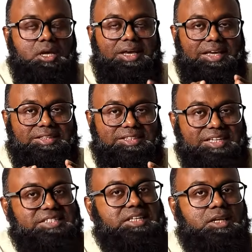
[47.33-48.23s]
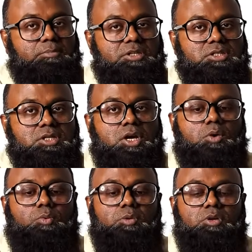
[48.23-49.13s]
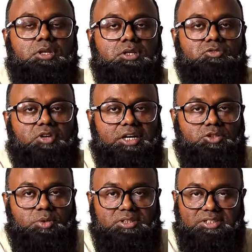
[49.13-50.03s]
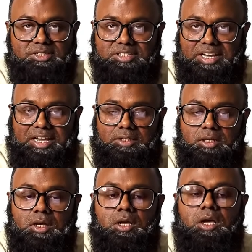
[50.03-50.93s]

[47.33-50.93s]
In this syllabus, we will try to understand